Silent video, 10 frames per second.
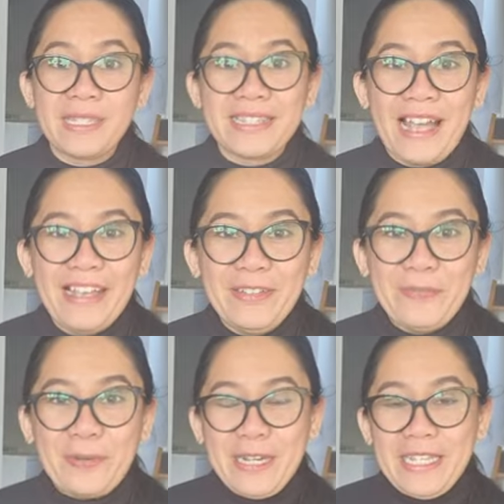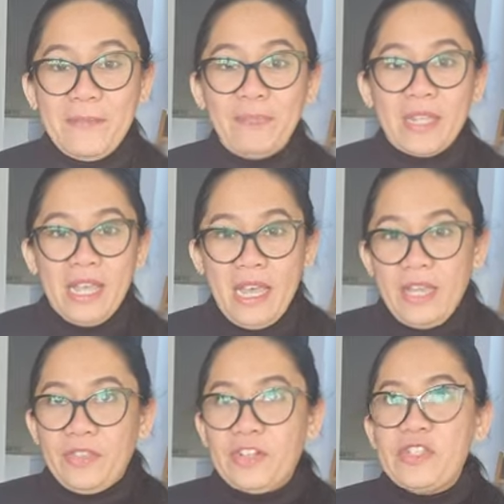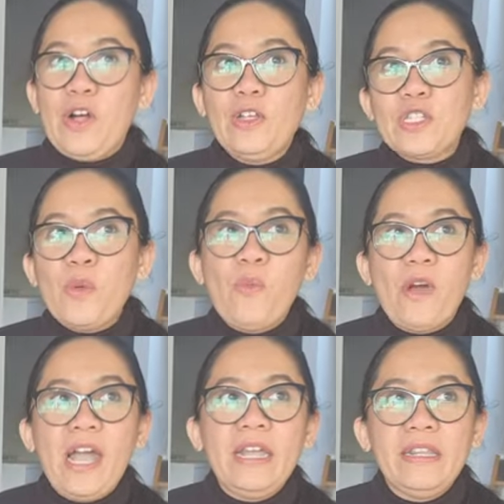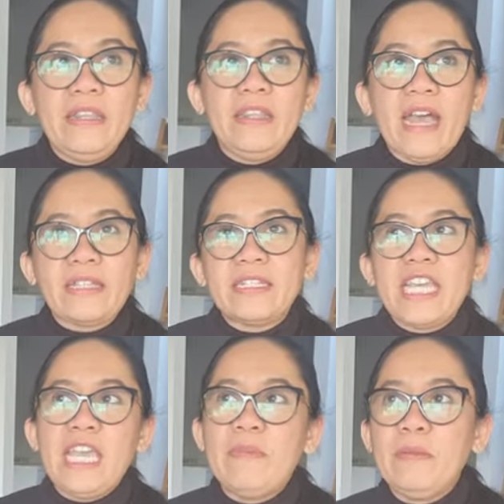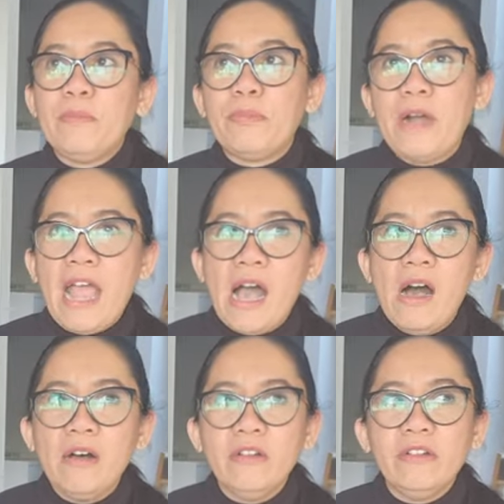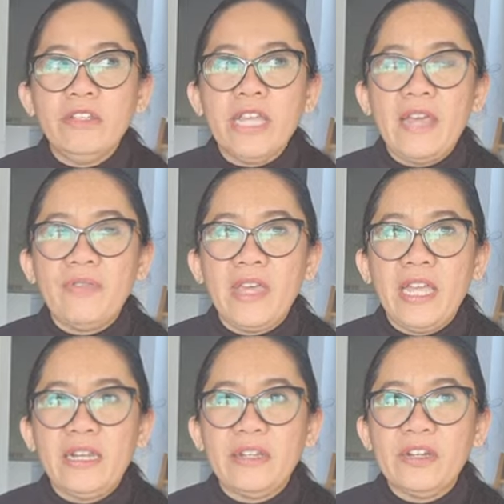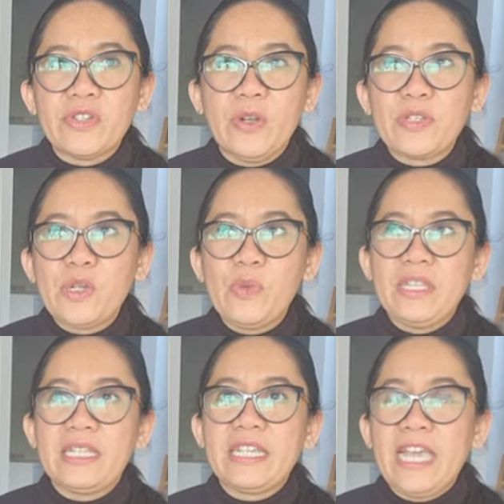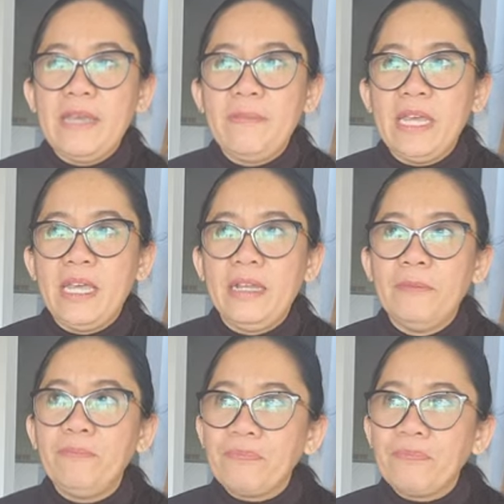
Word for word: style print. There's also one that came in brown, and then there's also one that came in,